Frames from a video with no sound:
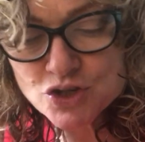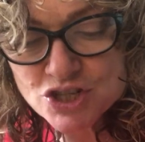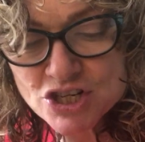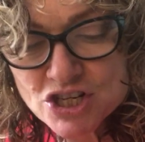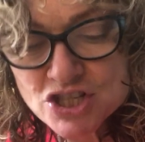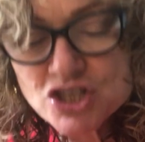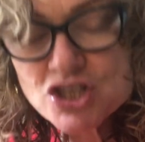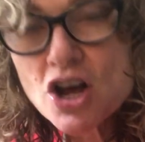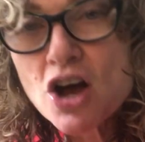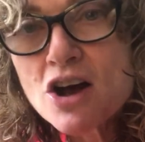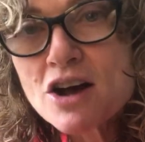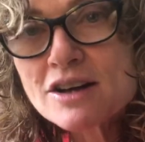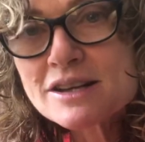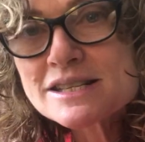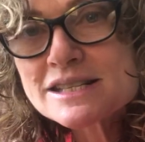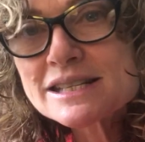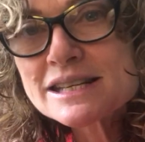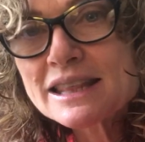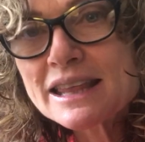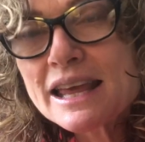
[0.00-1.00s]
she
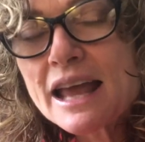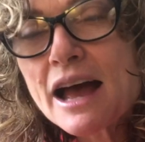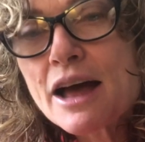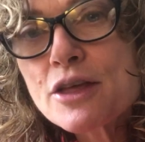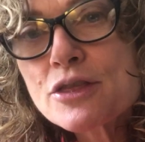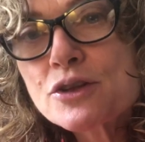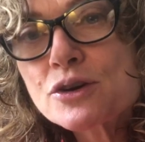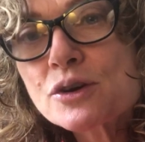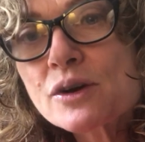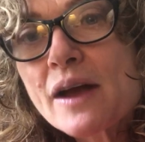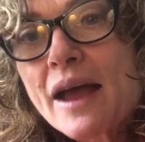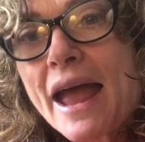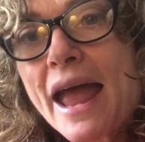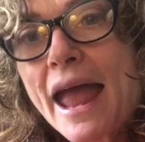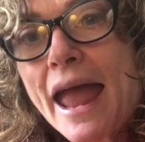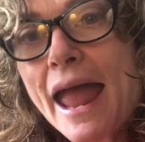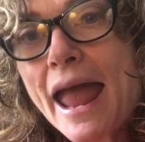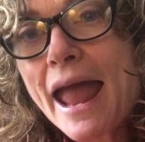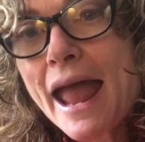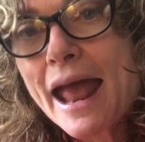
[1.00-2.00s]
talks to the other
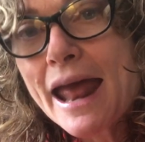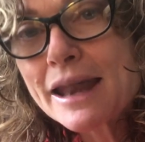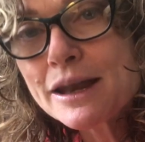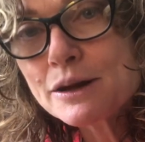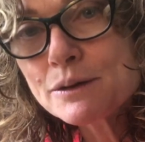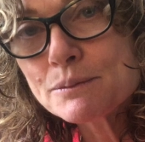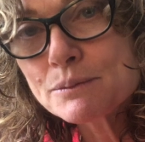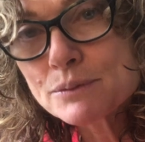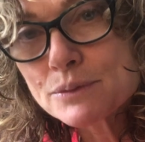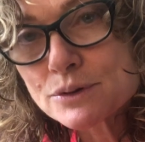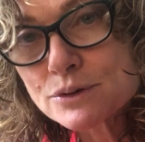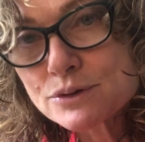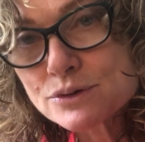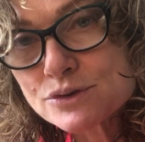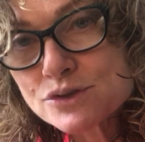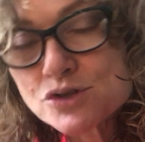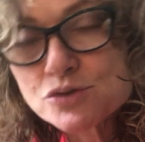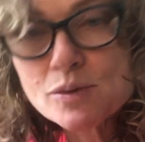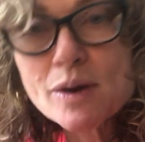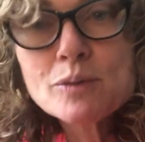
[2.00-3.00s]

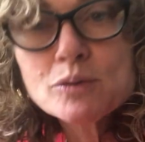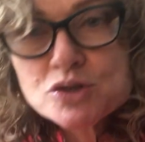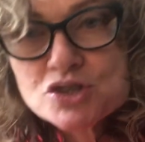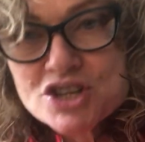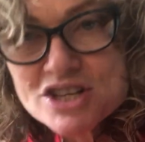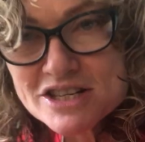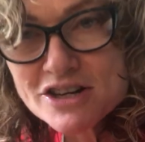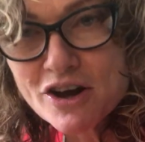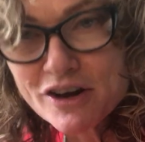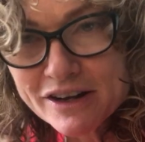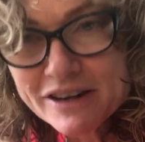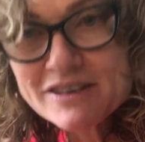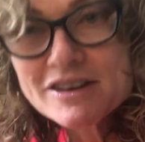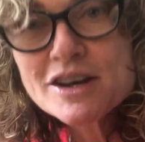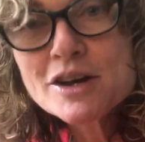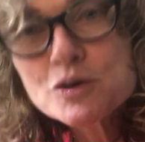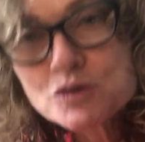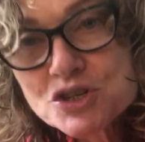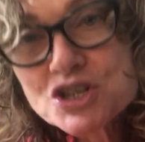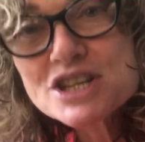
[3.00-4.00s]
animals right well she's not a
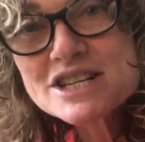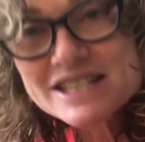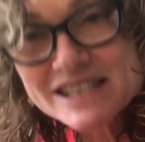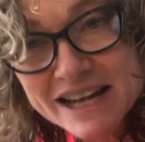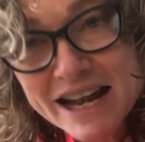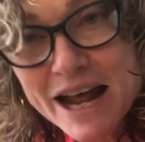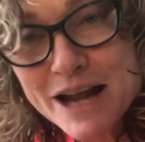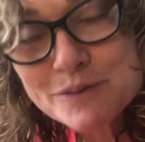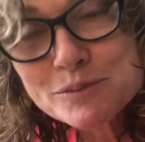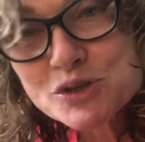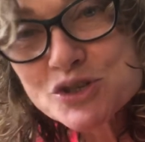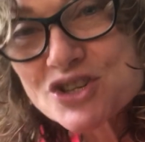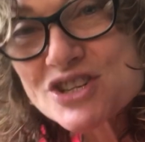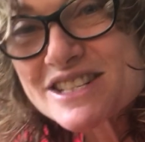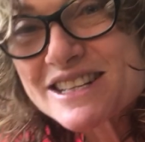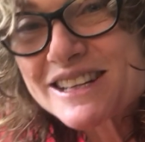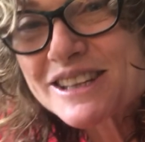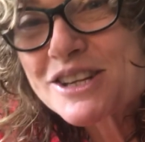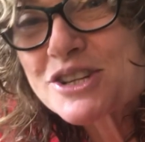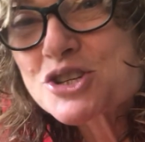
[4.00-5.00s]
she is an animal
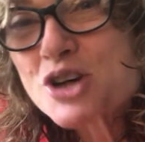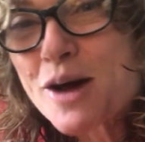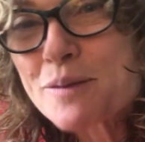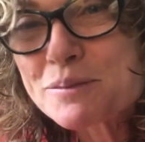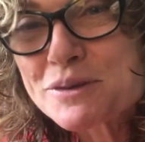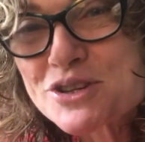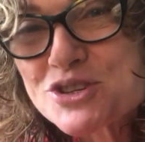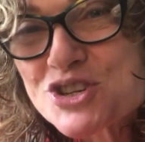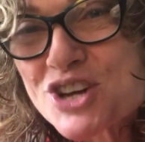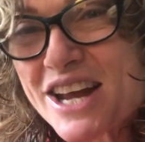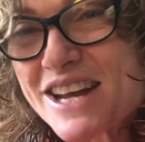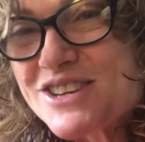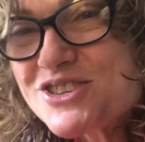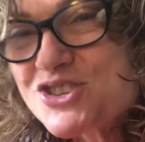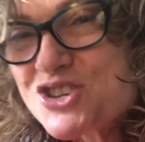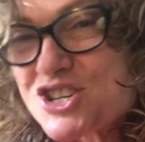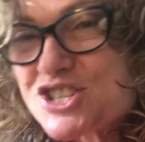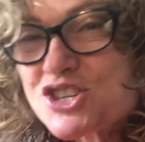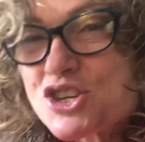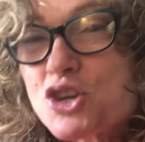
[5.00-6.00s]
she's at the top of the chain
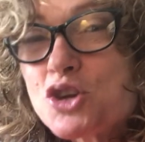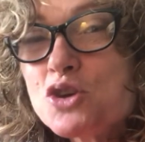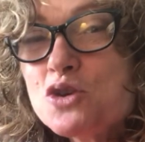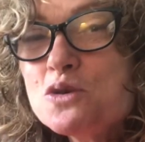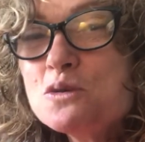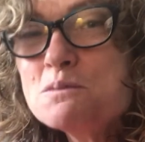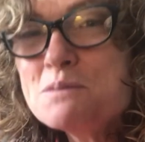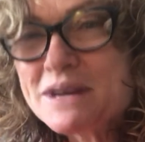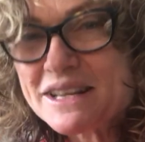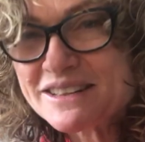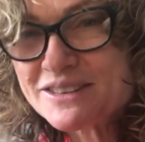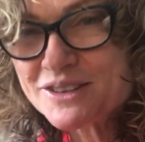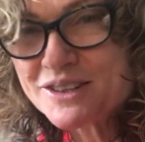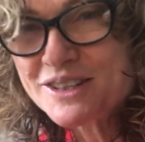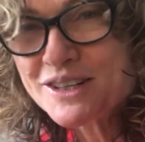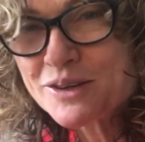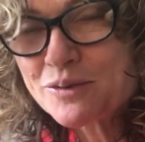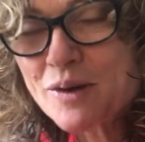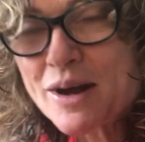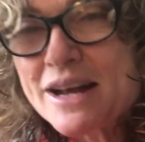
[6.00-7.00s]
she's human
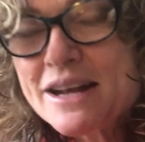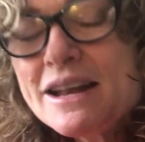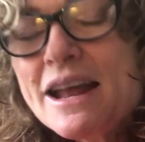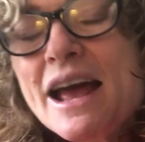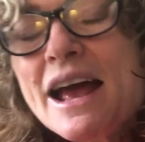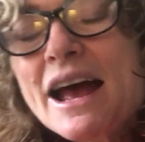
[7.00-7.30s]
right?